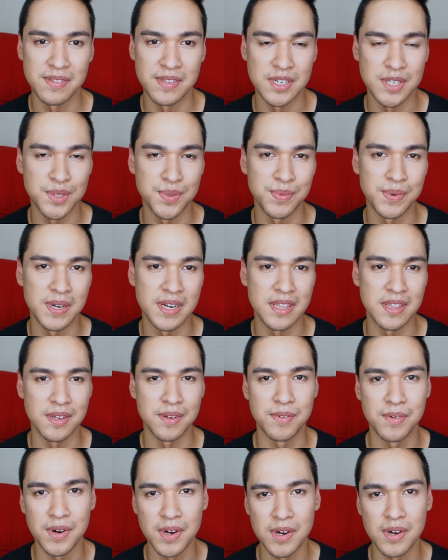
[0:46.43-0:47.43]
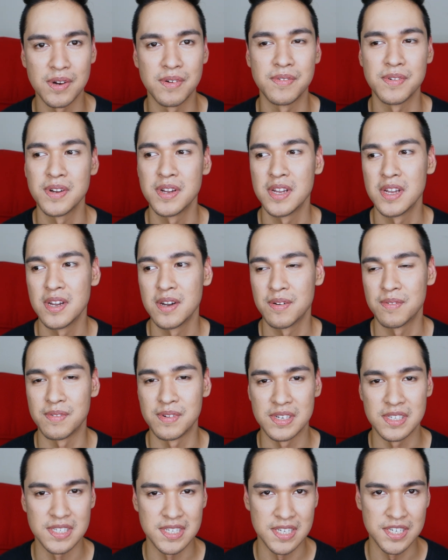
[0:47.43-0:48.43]
There's one at the Grove,
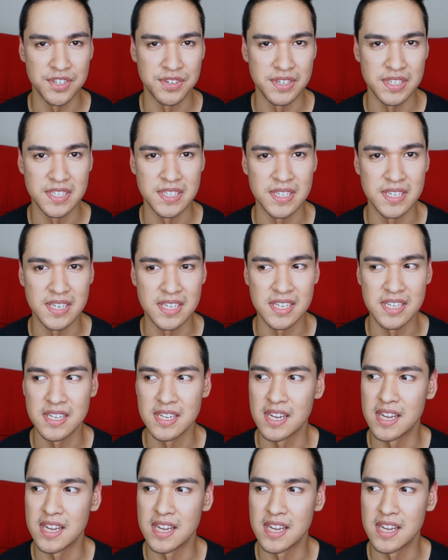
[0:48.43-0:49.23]
one in Century City,